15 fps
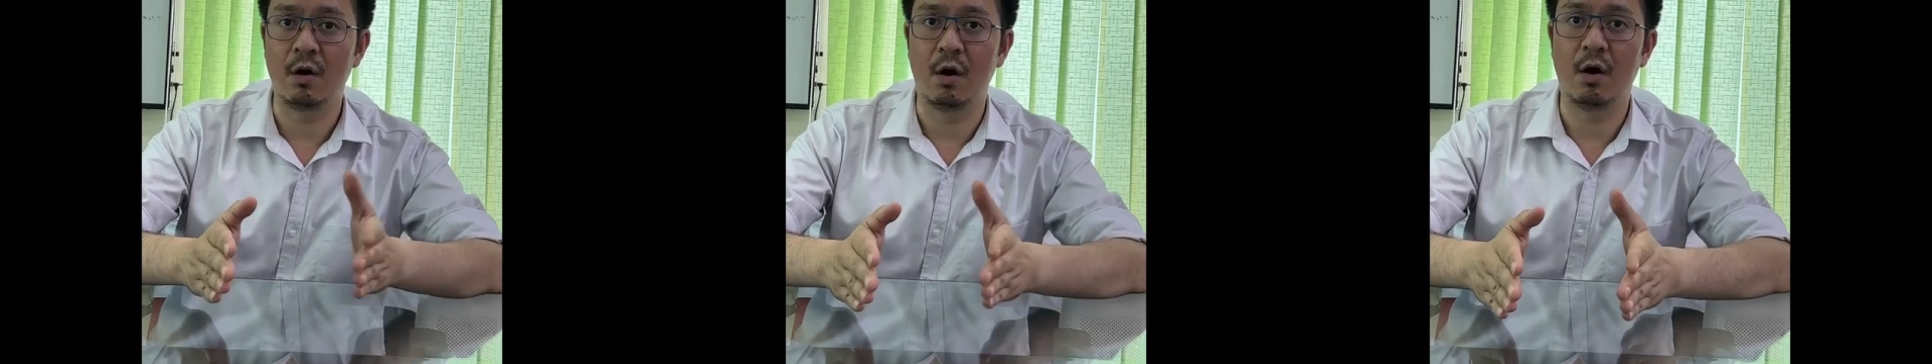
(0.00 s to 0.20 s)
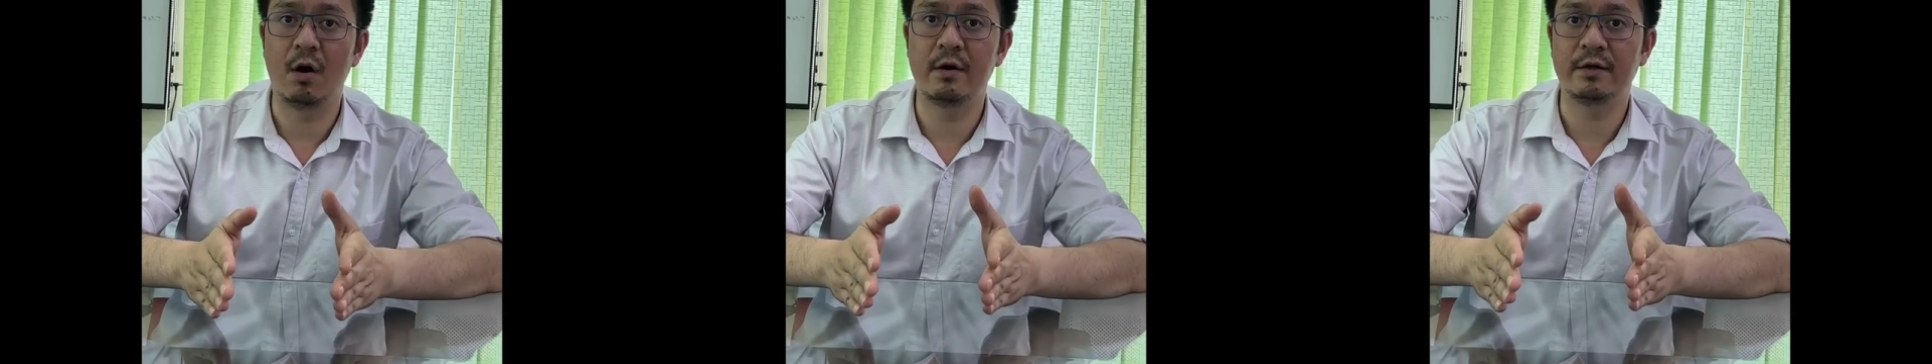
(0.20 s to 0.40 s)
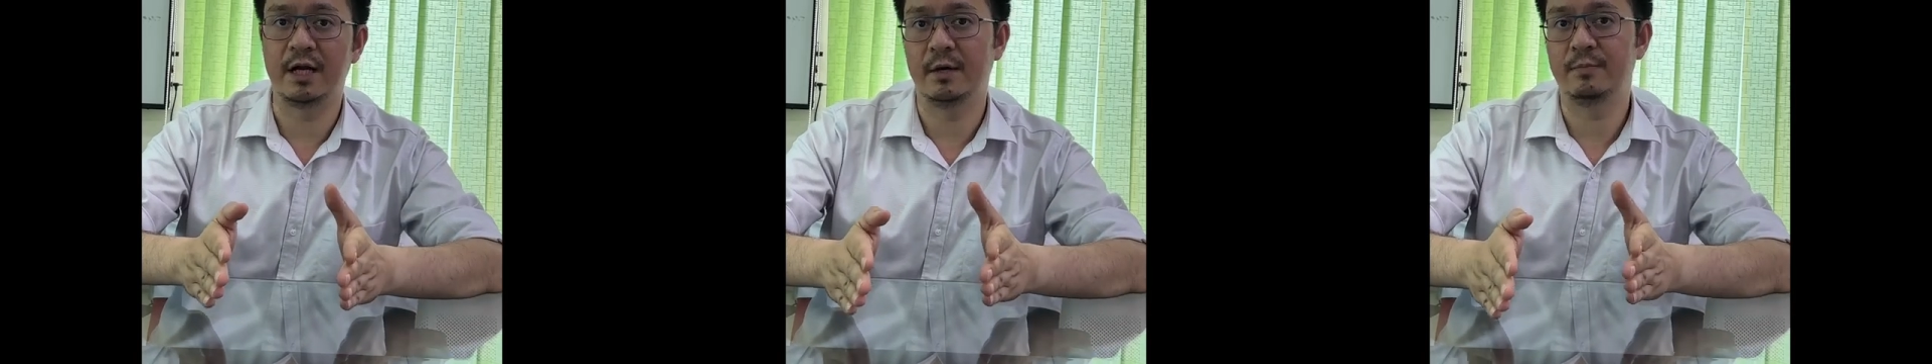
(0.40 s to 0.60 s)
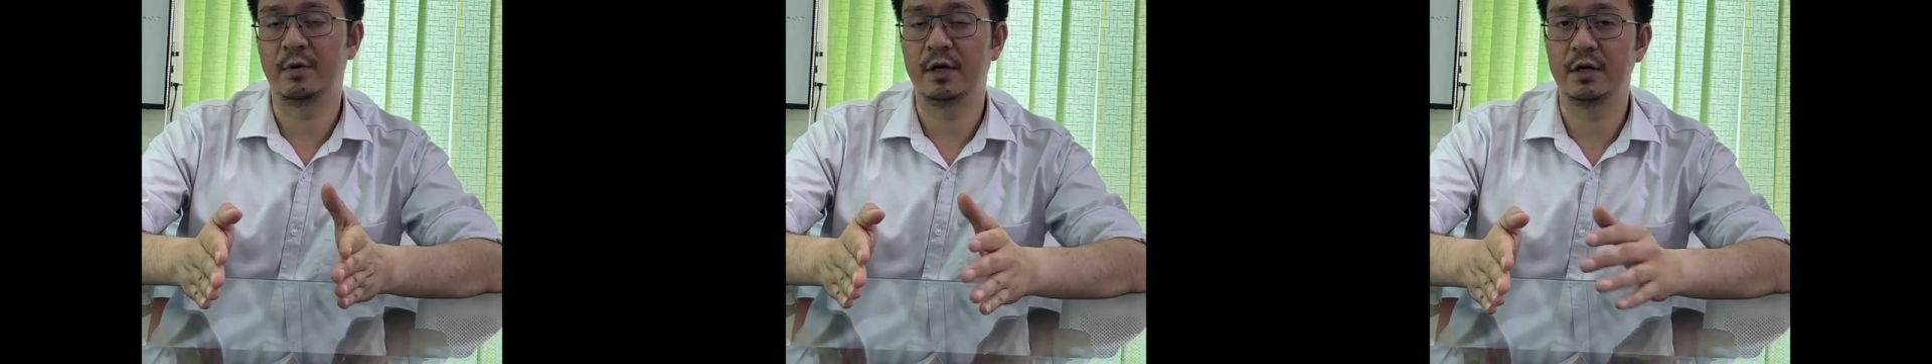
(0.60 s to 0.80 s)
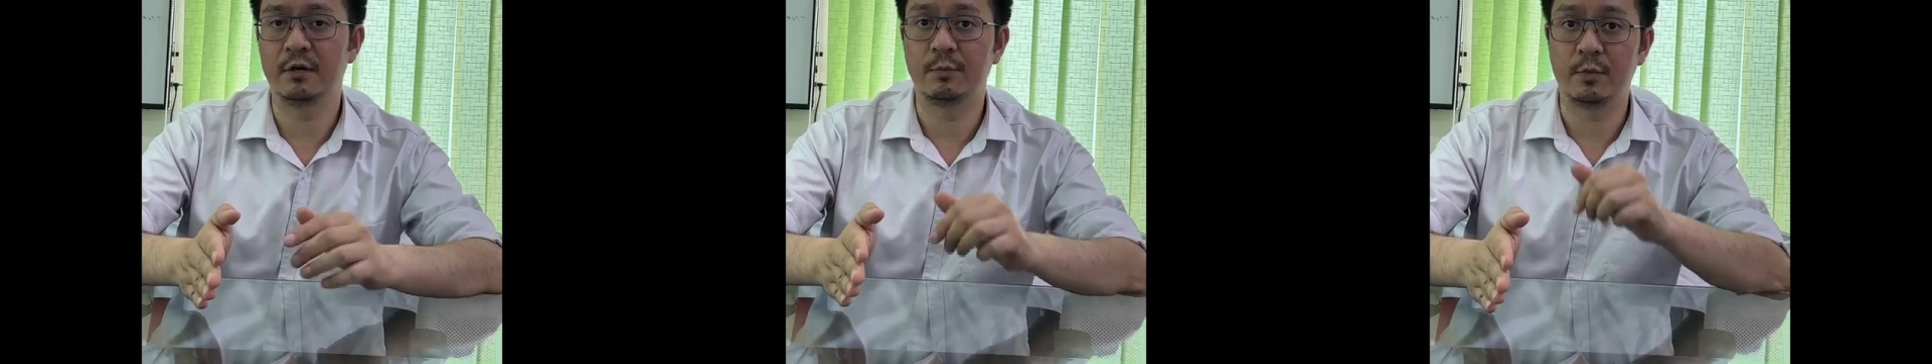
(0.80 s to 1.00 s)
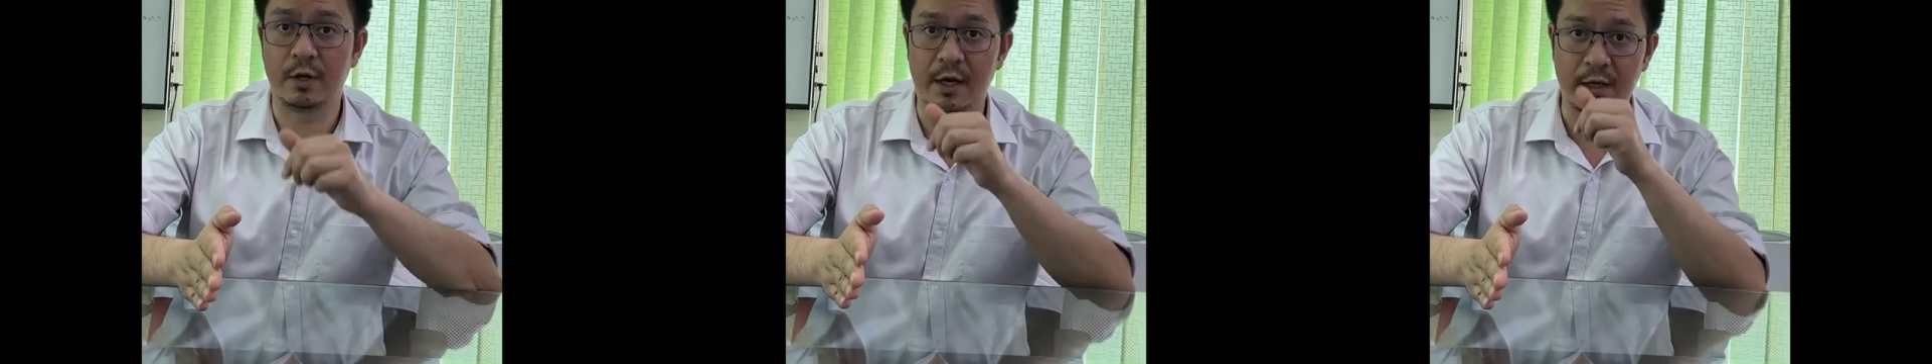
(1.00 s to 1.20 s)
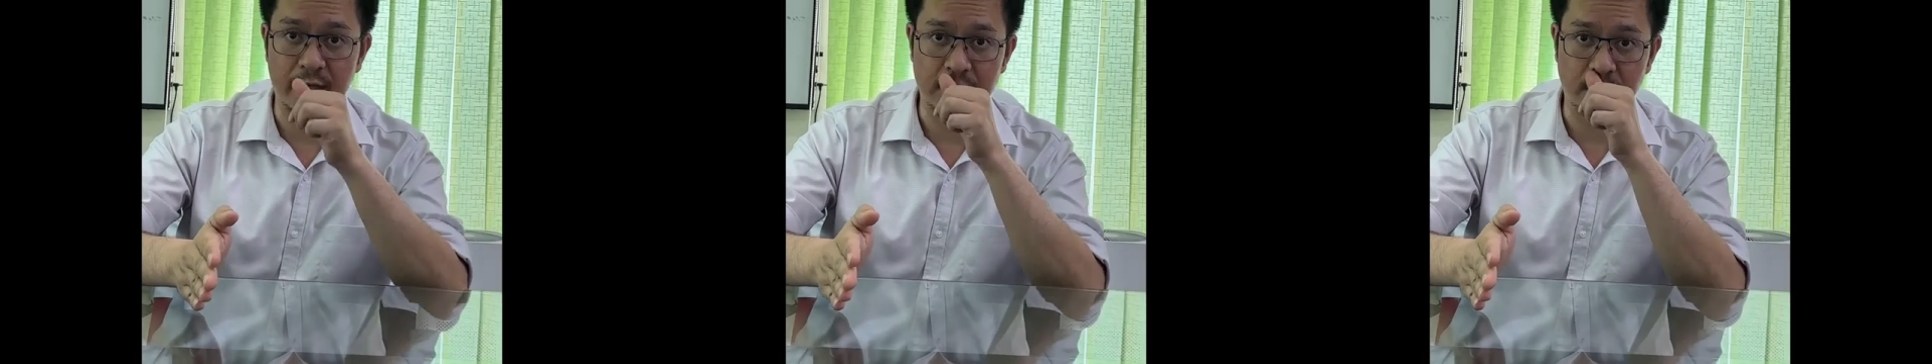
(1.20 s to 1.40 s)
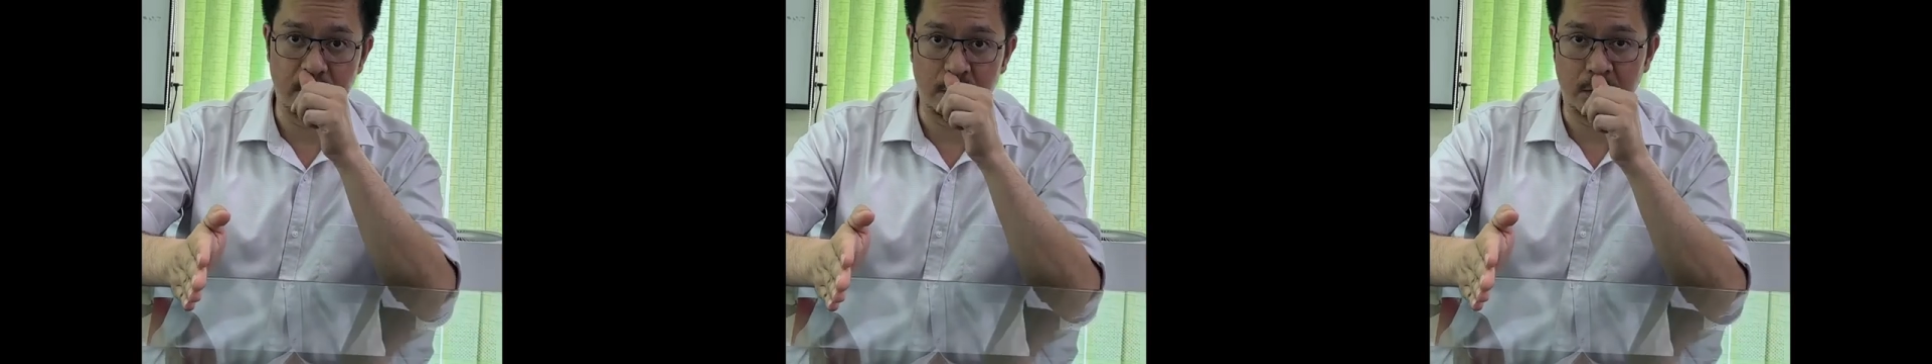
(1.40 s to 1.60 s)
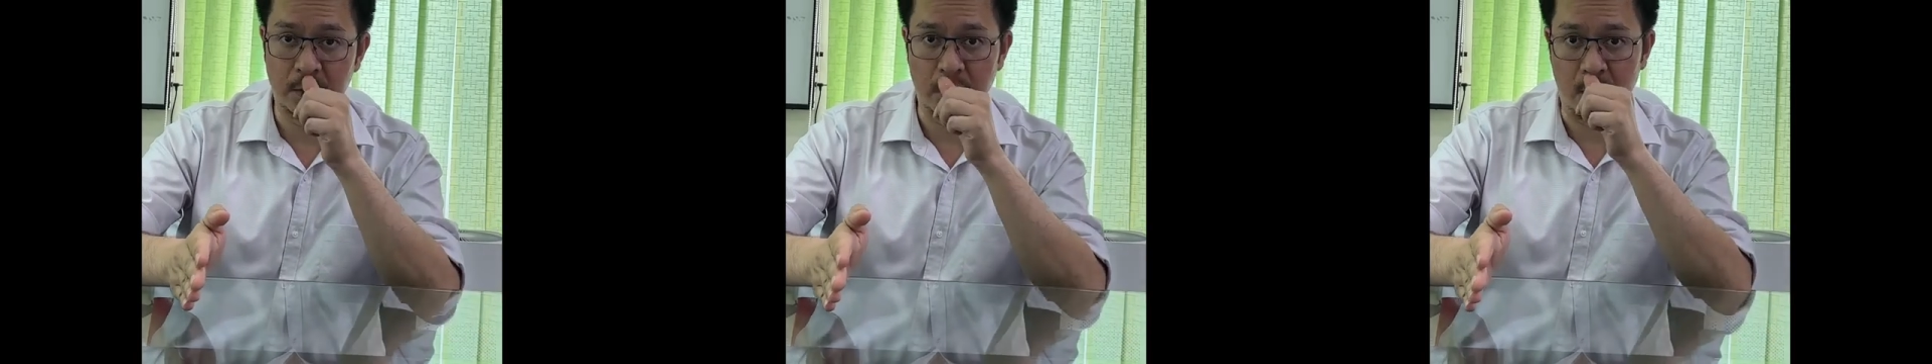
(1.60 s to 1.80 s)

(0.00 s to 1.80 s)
or that particular product is going to